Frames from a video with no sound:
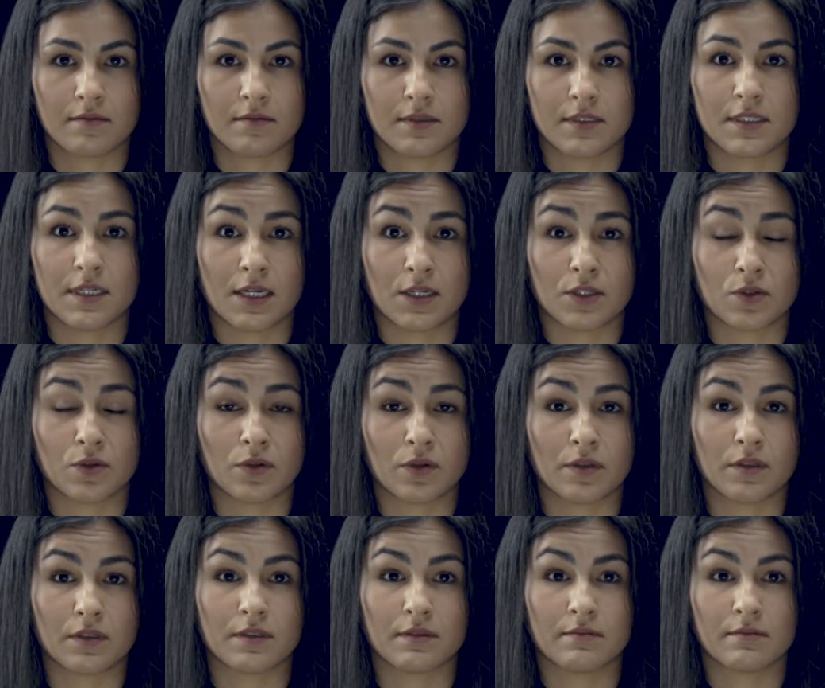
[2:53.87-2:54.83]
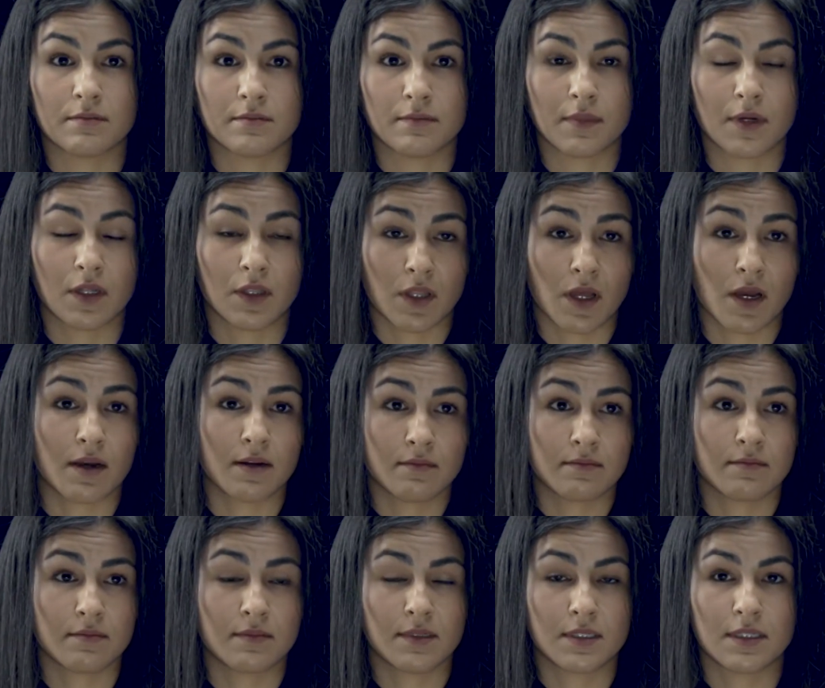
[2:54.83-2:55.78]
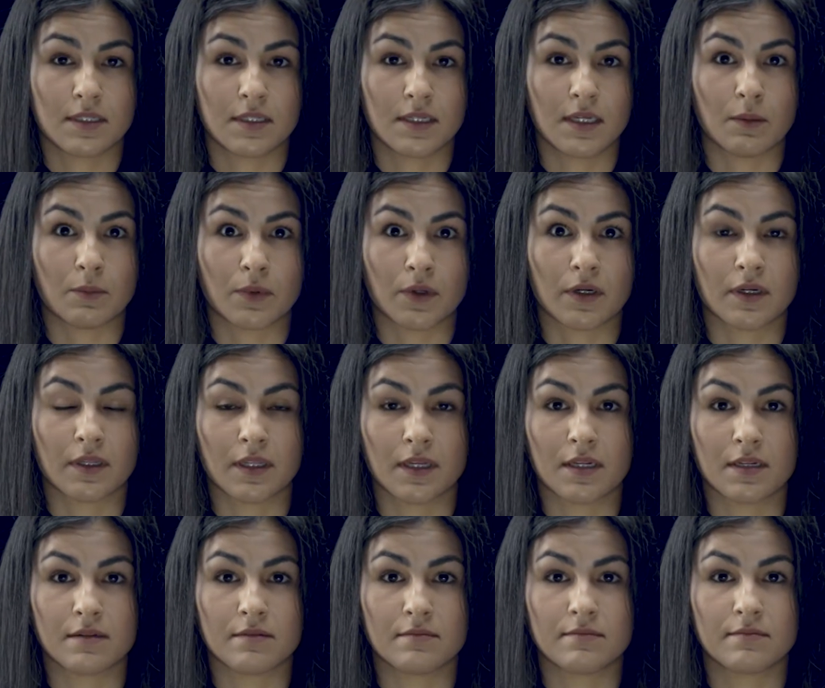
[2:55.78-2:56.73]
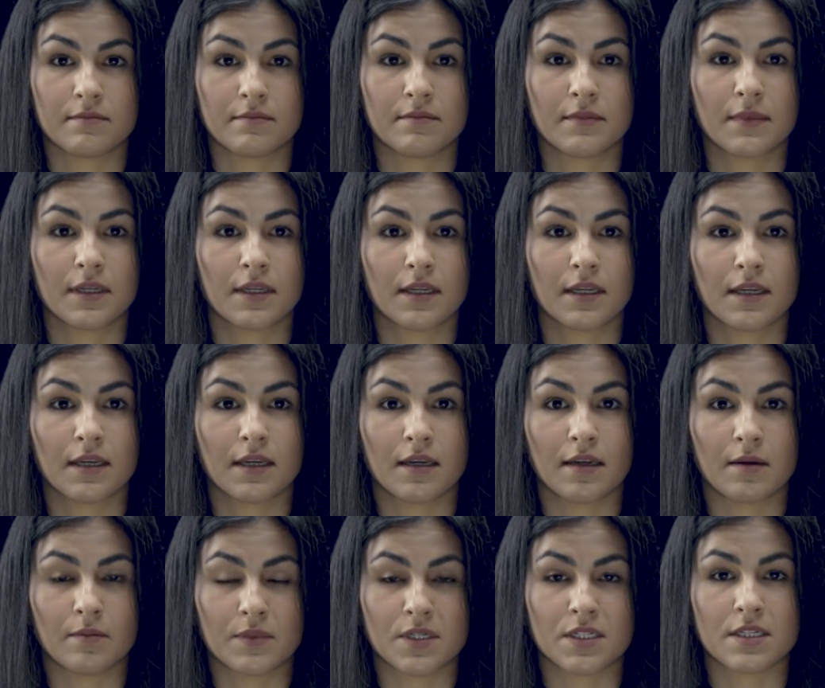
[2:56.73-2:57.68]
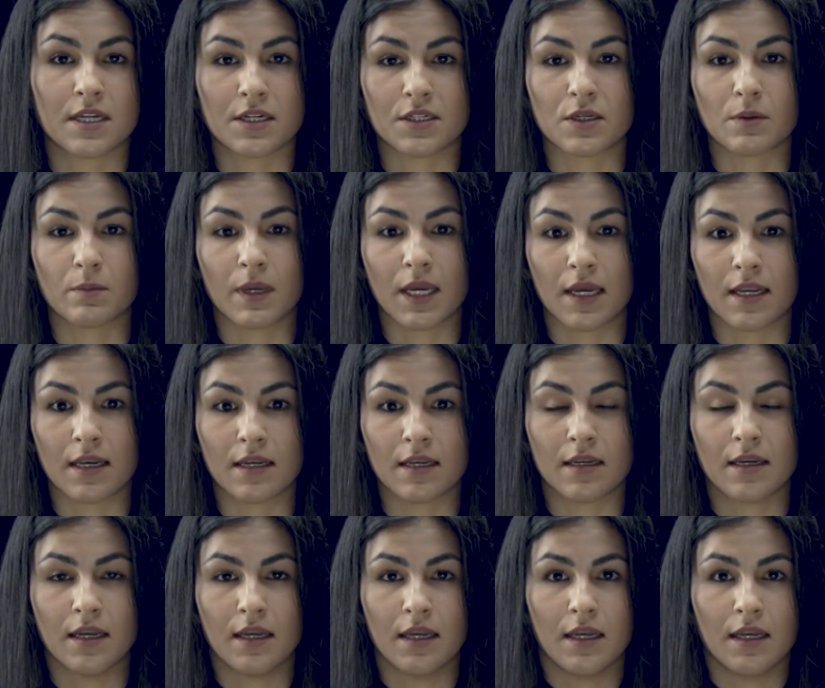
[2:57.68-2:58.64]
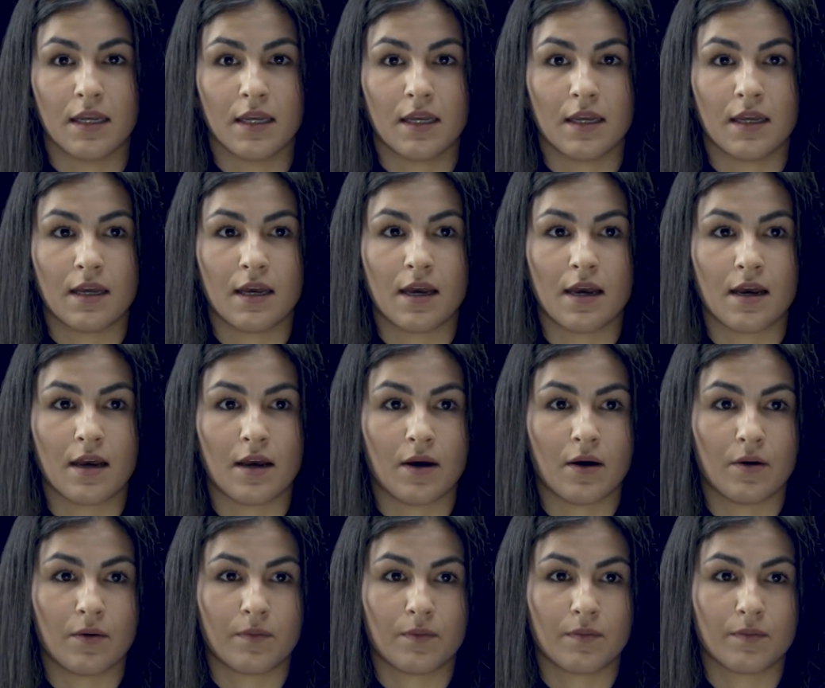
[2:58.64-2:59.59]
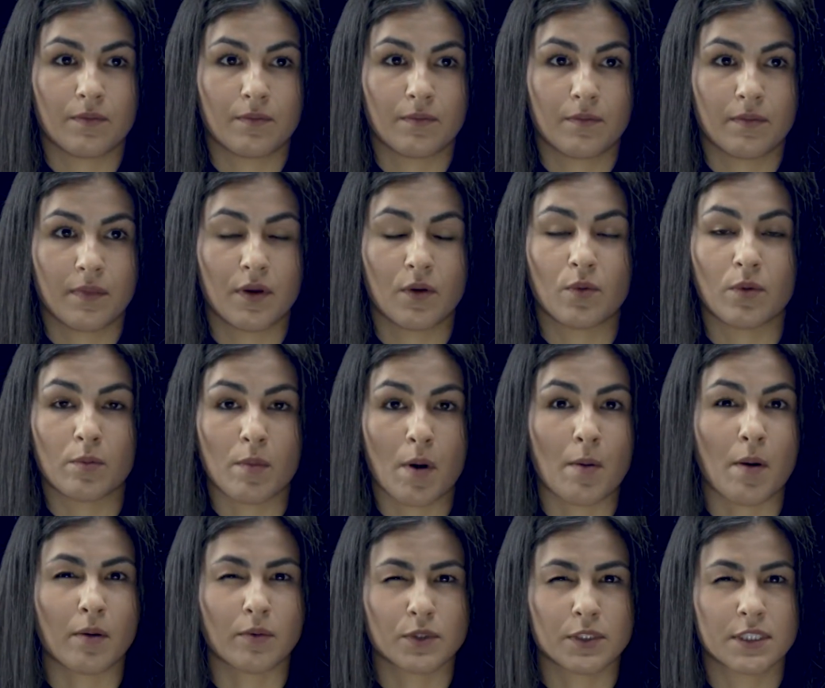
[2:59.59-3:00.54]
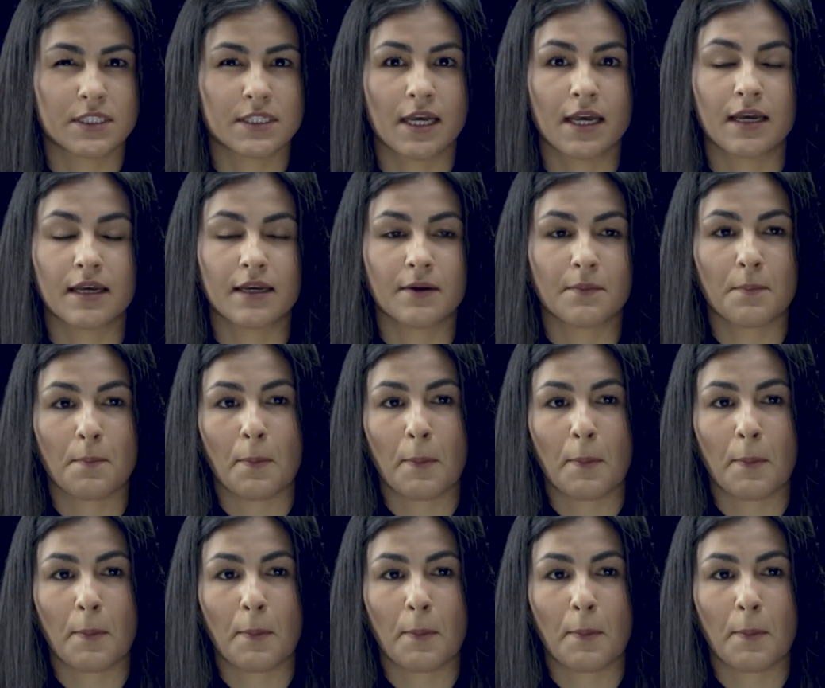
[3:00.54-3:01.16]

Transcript: sexual, a lot deeper than him just touching me. And when my mom was sick,